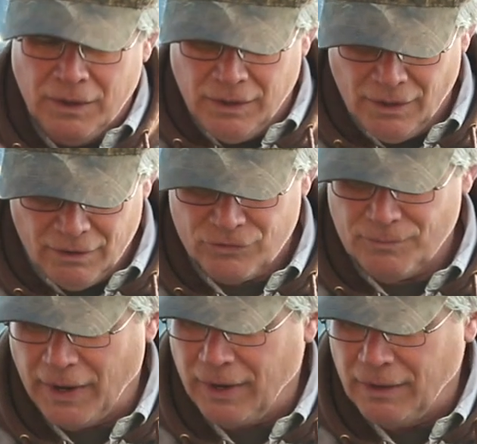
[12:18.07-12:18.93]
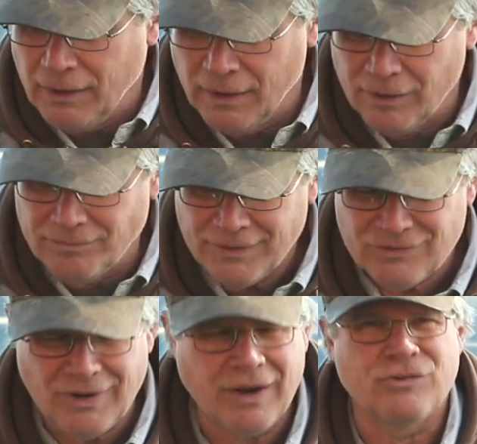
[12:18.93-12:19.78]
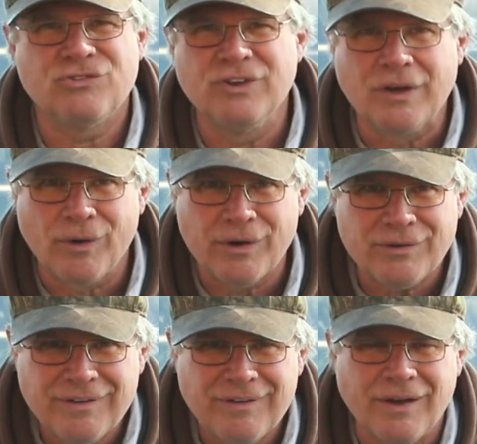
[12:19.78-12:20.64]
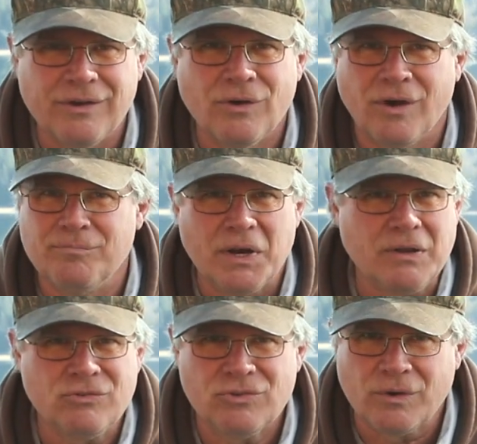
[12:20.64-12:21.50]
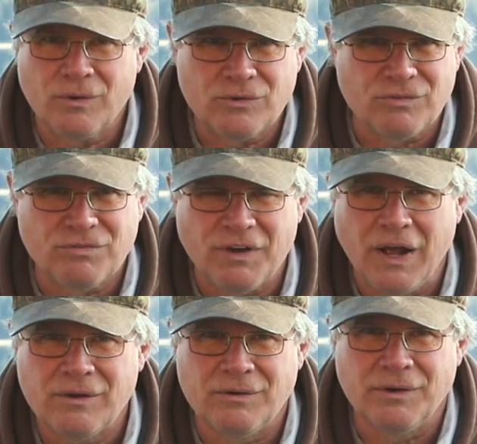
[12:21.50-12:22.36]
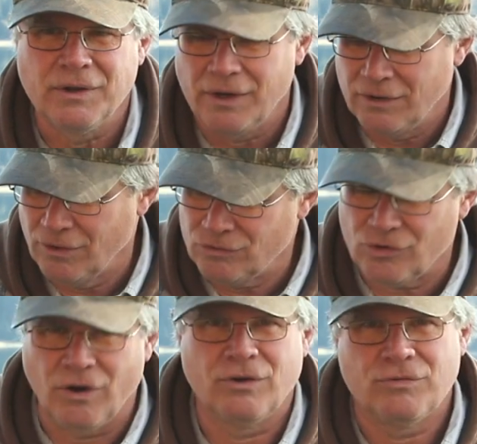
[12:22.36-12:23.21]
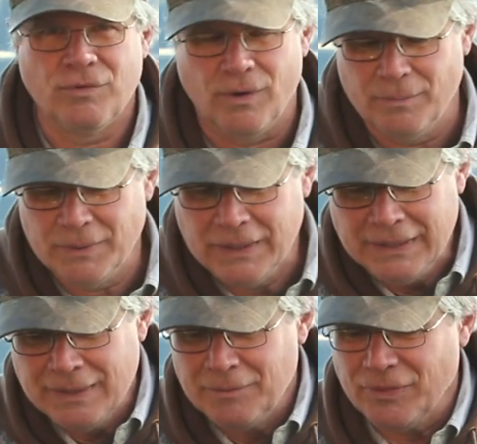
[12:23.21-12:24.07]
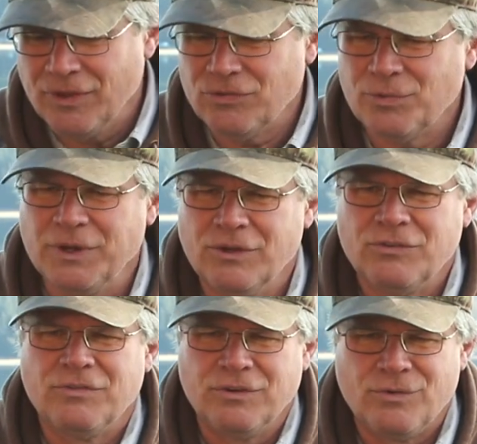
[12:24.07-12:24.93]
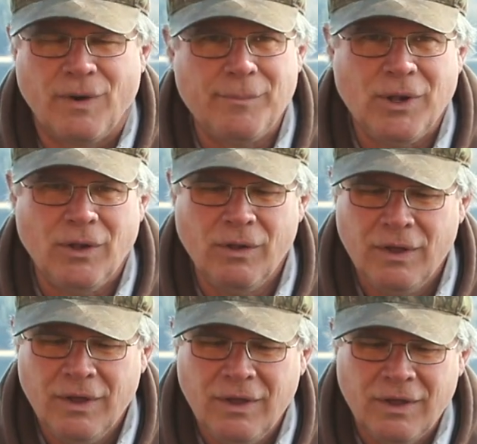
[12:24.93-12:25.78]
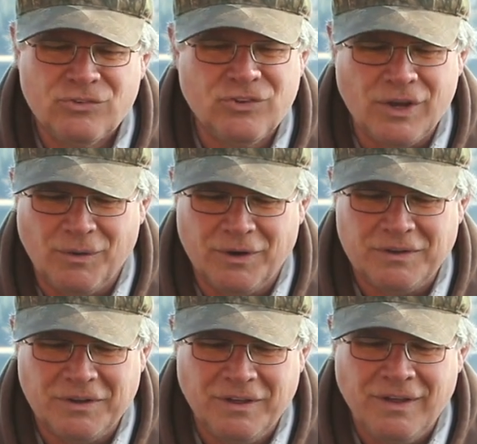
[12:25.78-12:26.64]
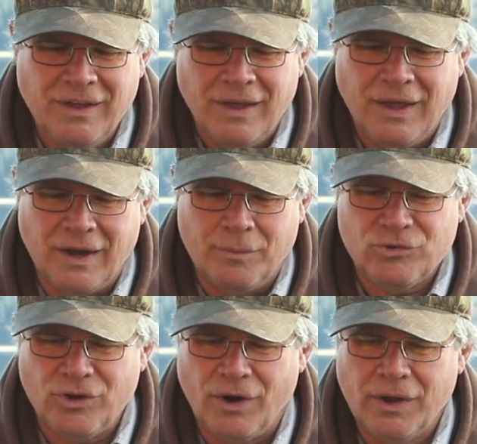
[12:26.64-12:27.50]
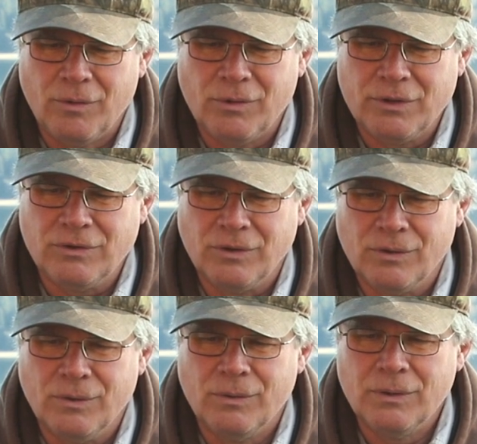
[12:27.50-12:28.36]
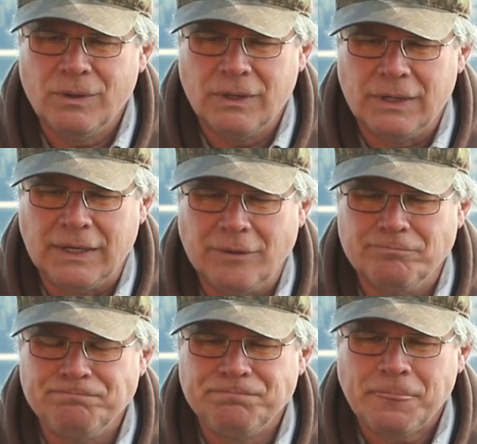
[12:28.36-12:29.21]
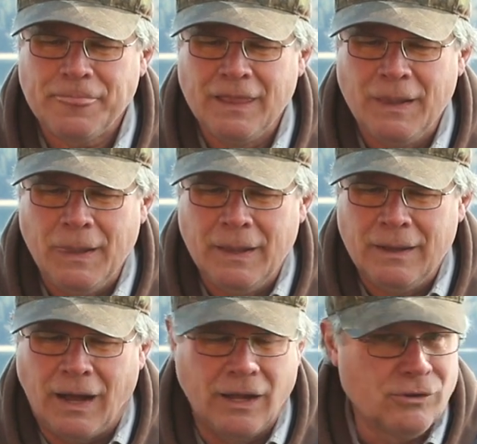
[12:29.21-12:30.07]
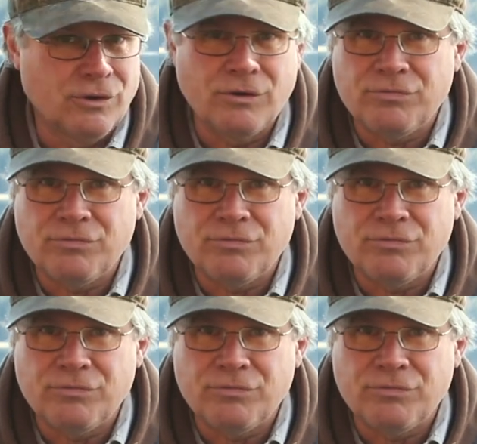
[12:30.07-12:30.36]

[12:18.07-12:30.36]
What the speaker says: is my, it's not a secret. I do have many secrets in falconry, and I don't charge for them. But this one is the Dremel secret, and I'm sharing it with you. I learned it